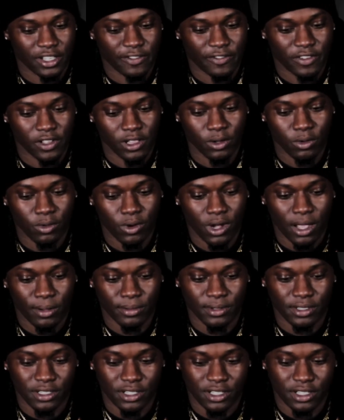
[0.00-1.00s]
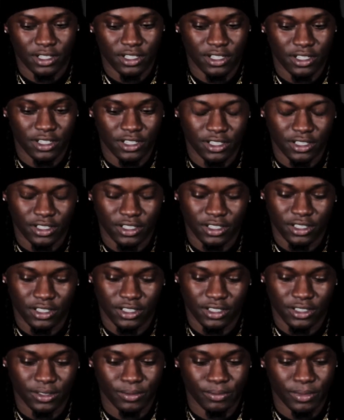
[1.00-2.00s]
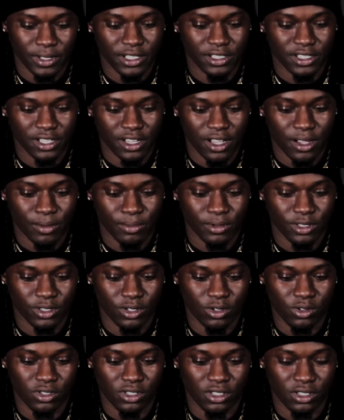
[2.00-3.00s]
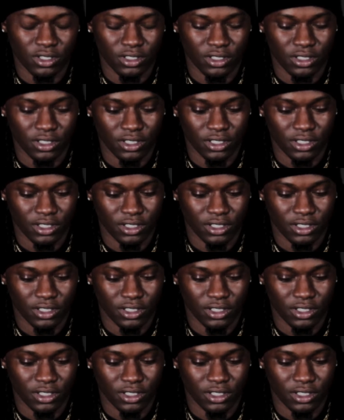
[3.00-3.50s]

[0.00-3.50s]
And Philip Robinson, he a big time producer.